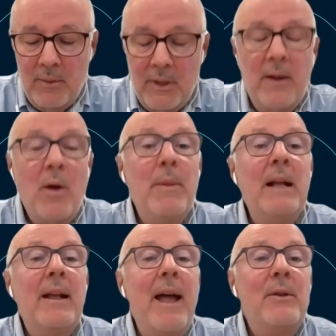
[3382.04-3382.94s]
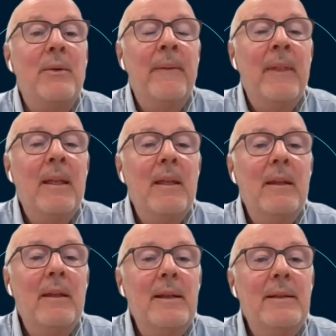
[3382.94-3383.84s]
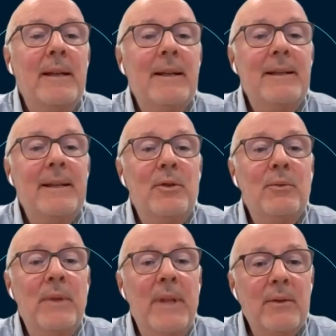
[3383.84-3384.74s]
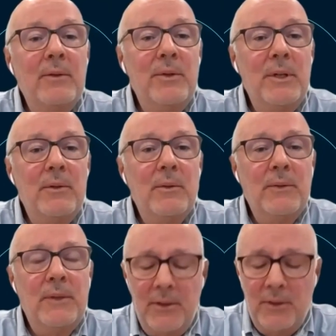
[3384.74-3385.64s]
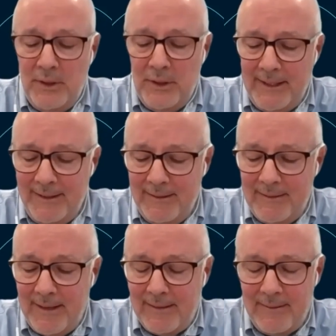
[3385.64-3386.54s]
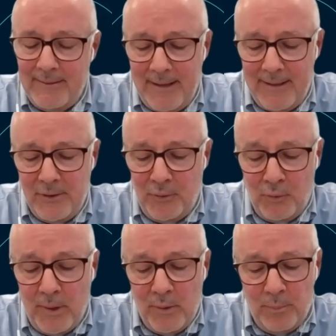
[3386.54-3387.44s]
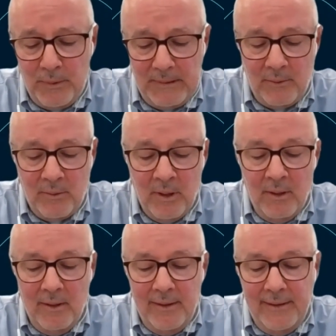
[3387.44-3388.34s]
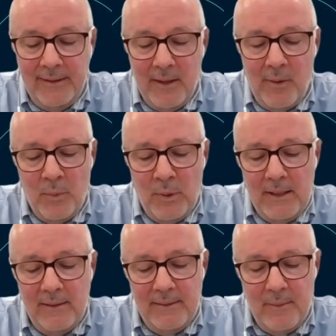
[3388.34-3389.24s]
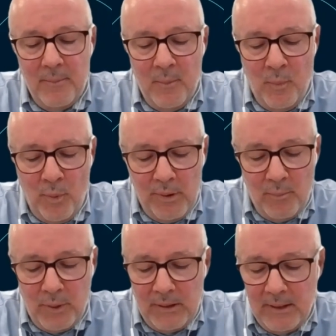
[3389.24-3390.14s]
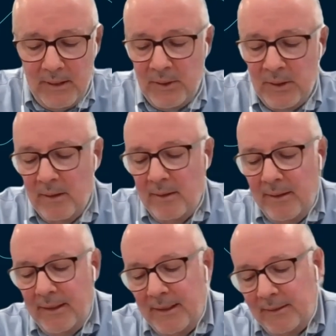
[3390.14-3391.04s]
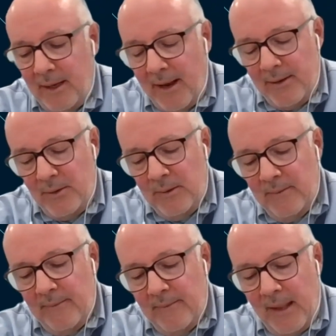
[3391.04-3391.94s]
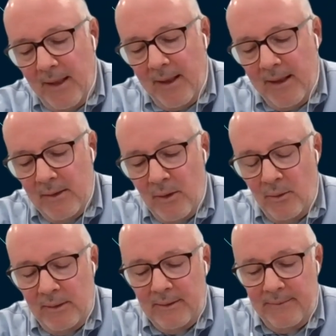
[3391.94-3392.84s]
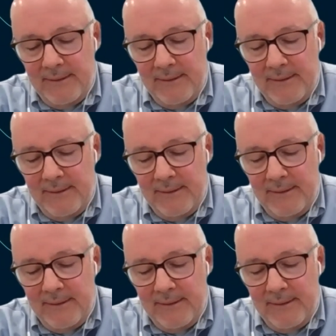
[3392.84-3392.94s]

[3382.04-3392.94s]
to levels that are more connected to the bank channel that are like 1/3 of that, 15 to 18%. So it's a very important change.